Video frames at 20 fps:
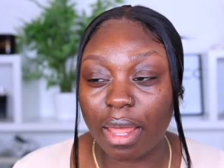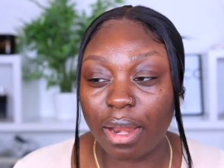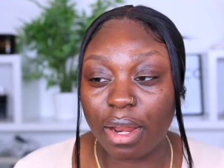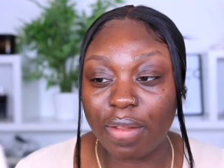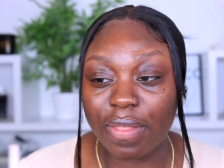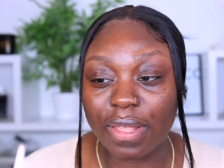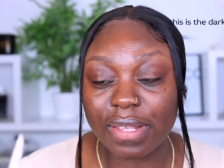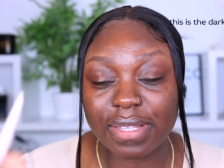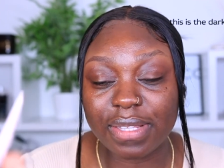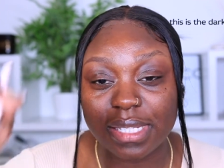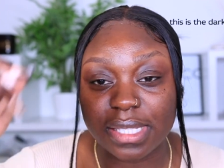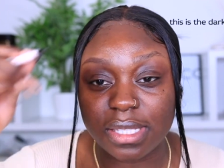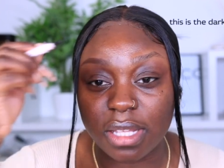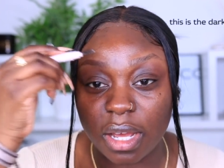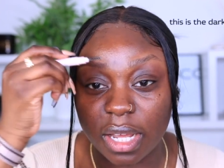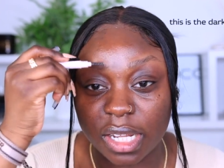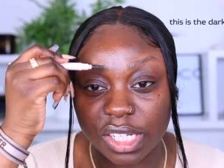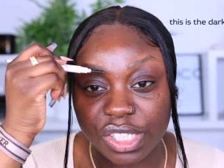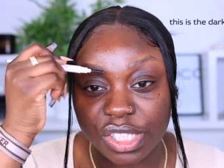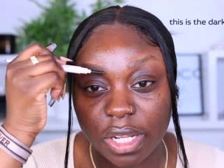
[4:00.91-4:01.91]
i don't know if this is
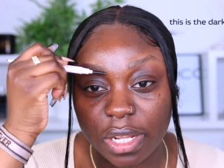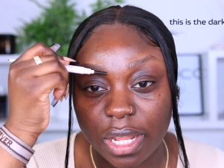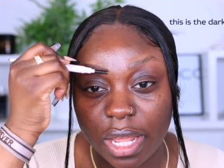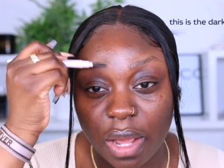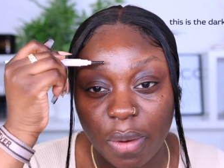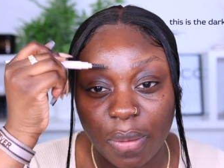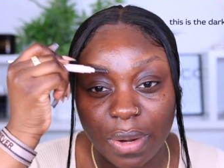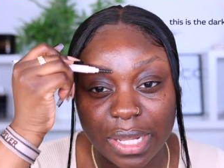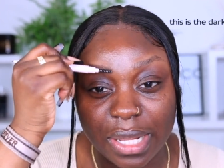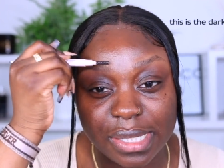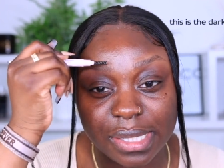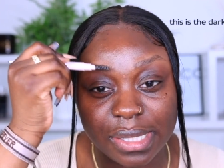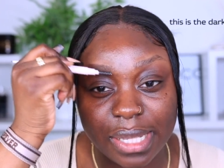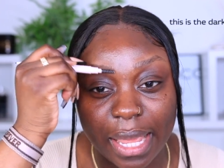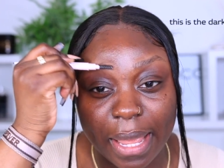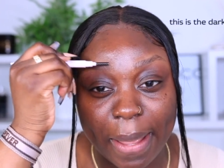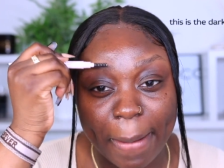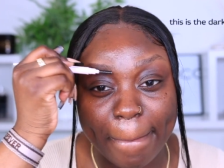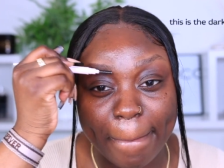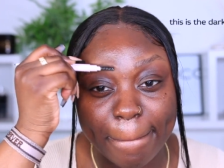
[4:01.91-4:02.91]
darker shade i want to
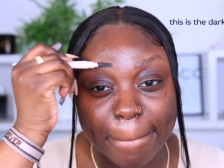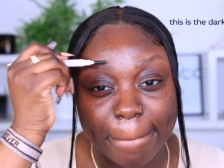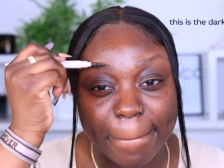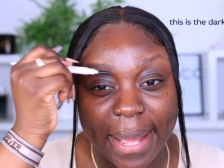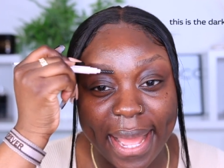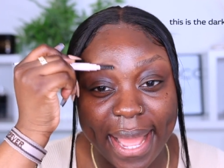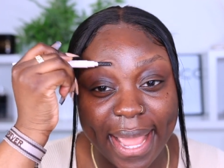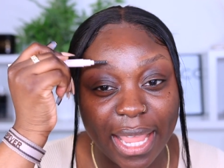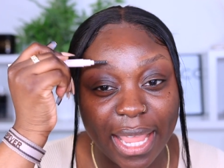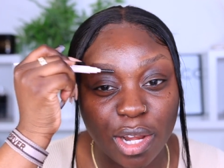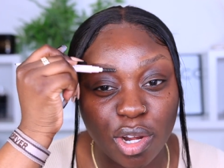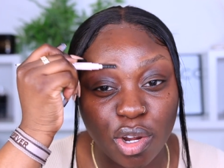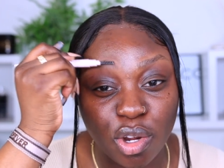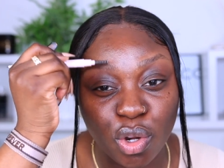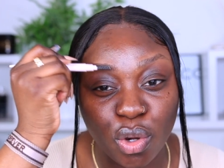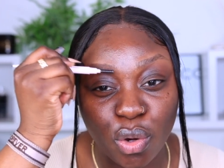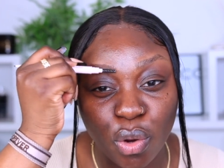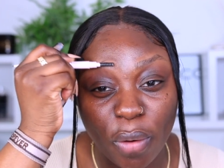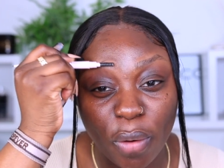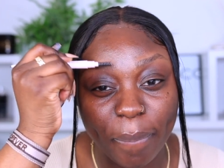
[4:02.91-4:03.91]
say it might
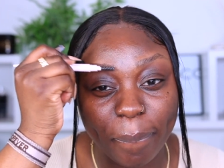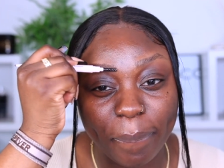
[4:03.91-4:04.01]
not